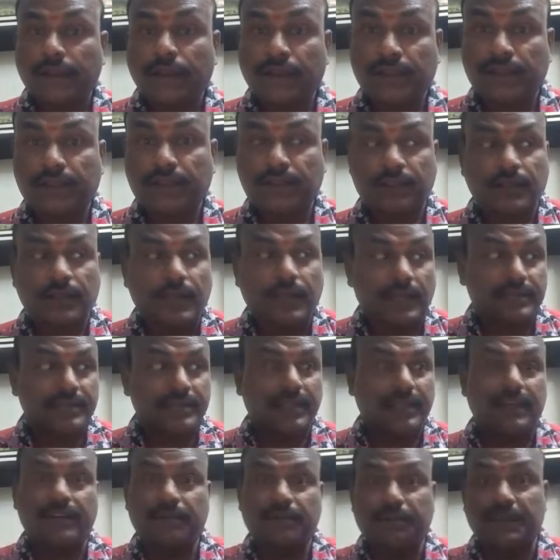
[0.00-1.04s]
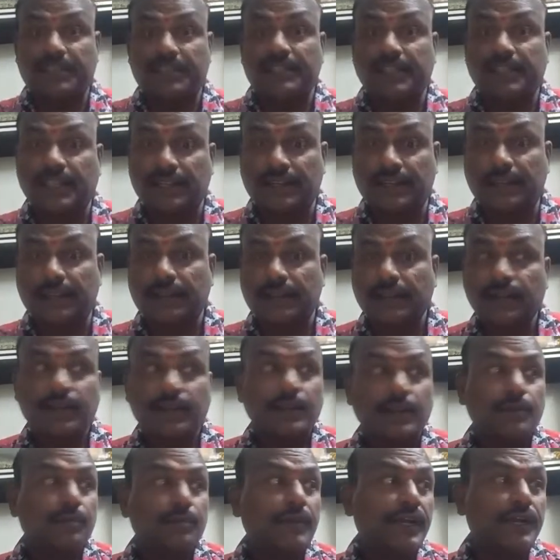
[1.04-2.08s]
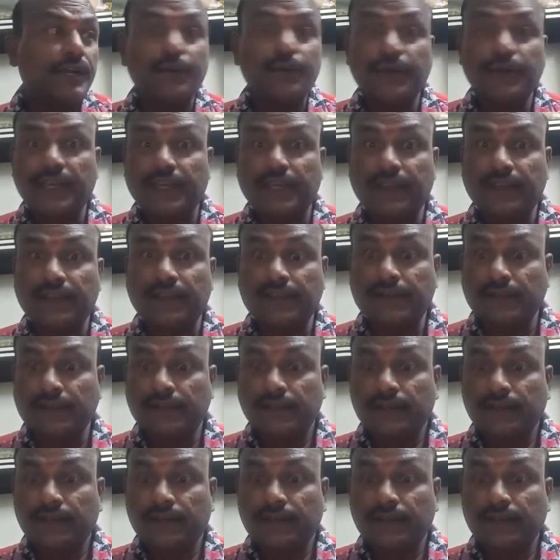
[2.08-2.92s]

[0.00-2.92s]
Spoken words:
with hustle bustle by doing